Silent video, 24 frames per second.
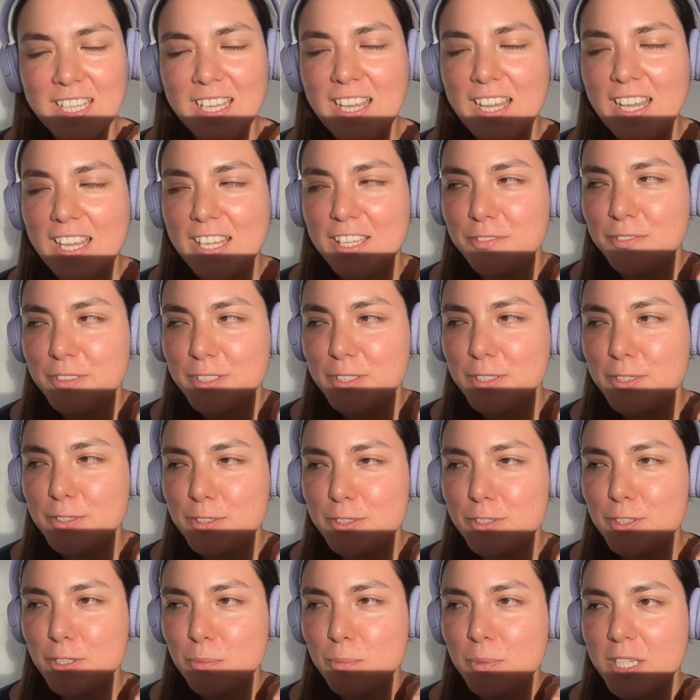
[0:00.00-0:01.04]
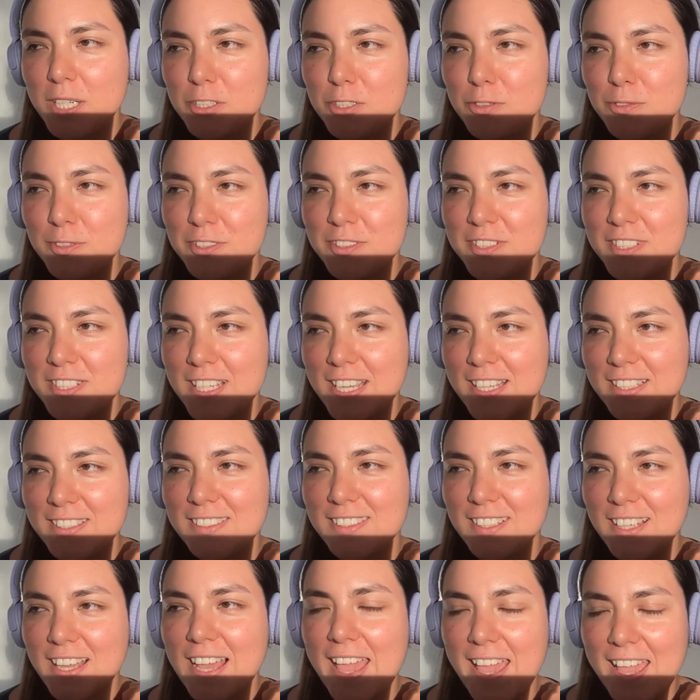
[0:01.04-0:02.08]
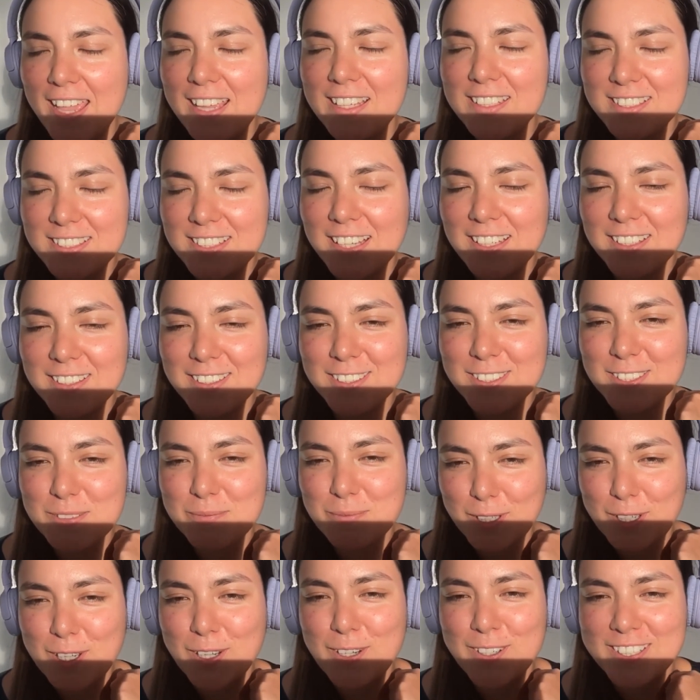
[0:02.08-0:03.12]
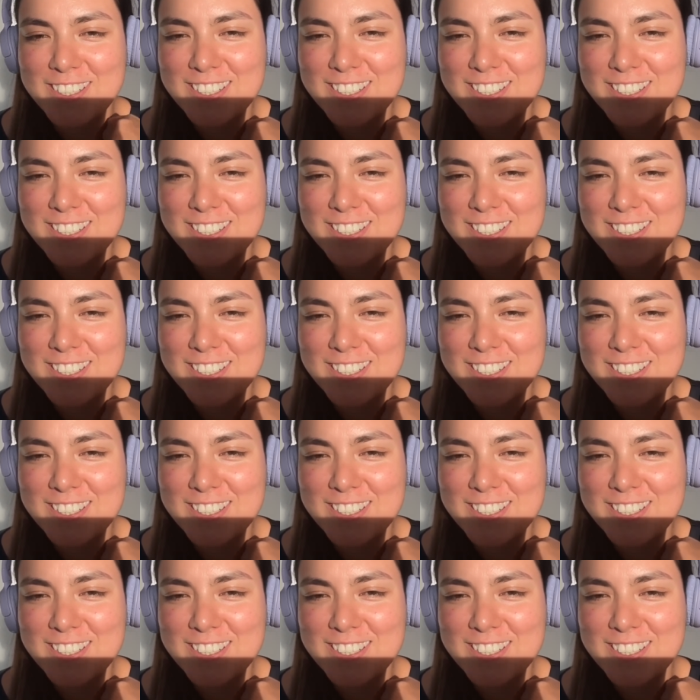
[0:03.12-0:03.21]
I feel you so much when you said I hate sales because